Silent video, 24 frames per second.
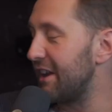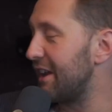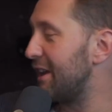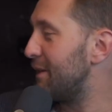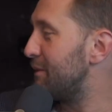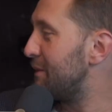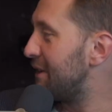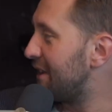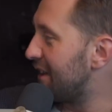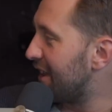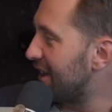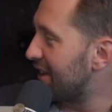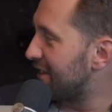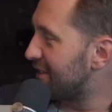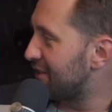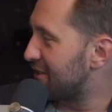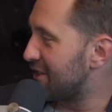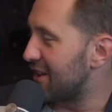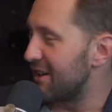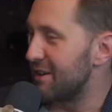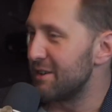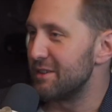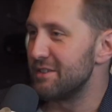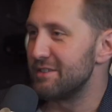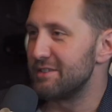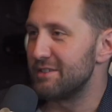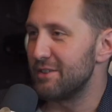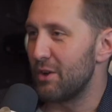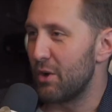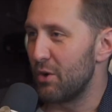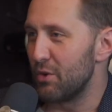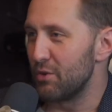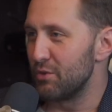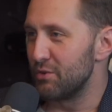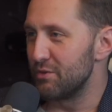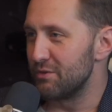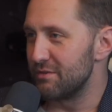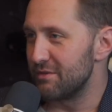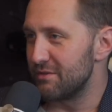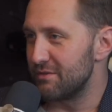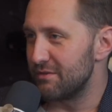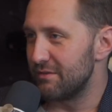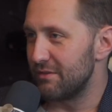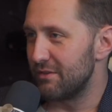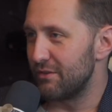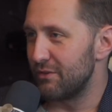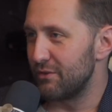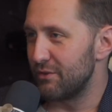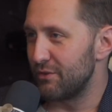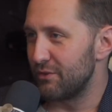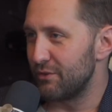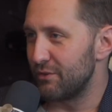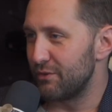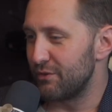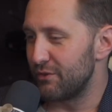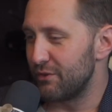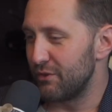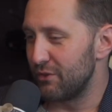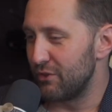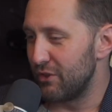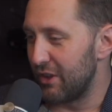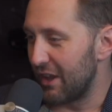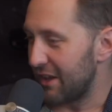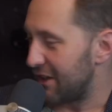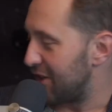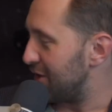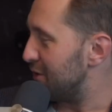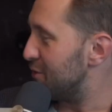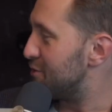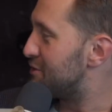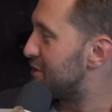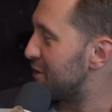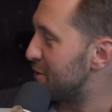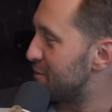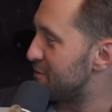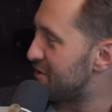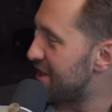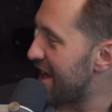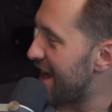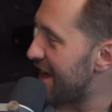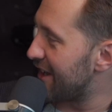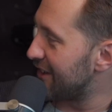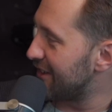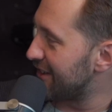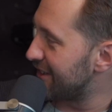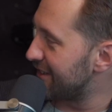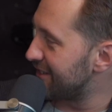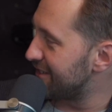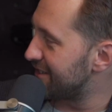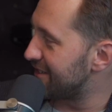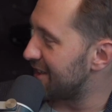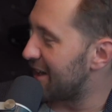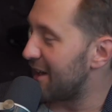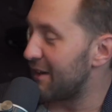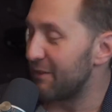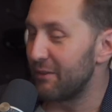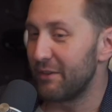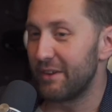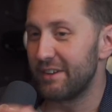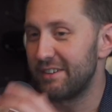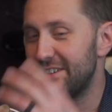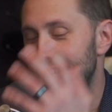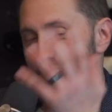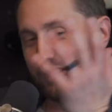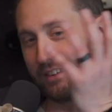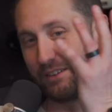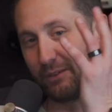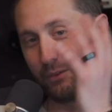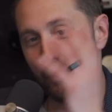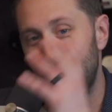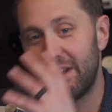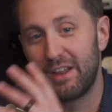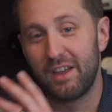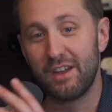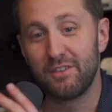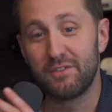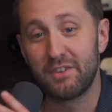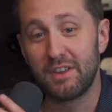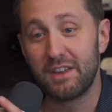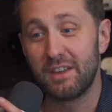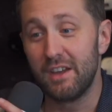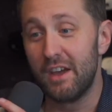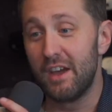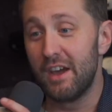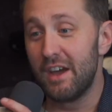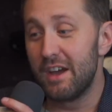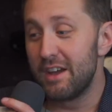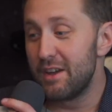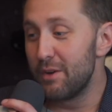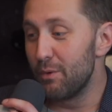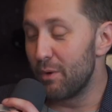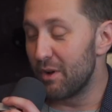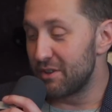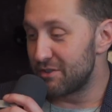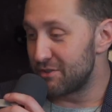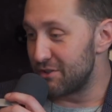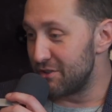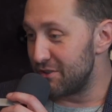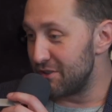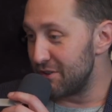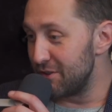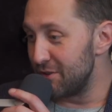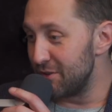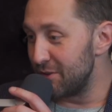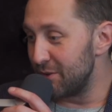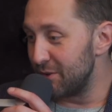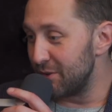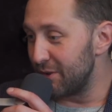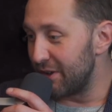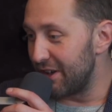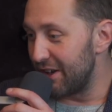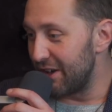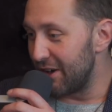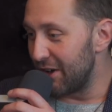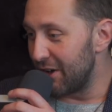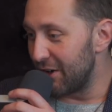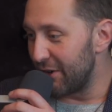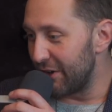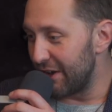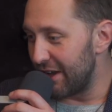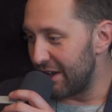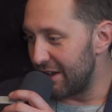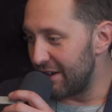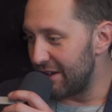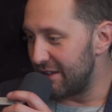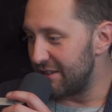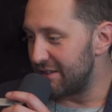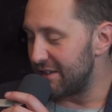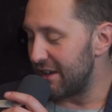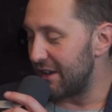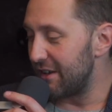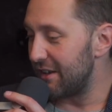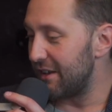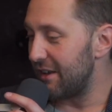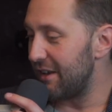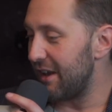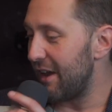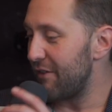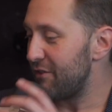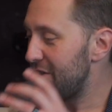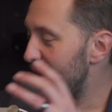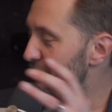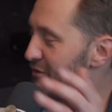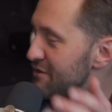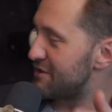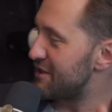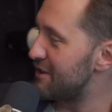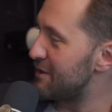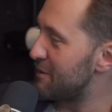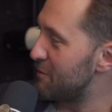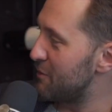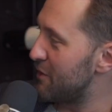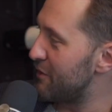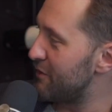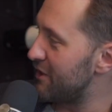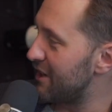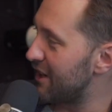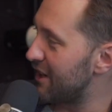get me like start his own like youtube channel and stuff like yeah. what if he he wants to do you know he, he said have you ever seen the movie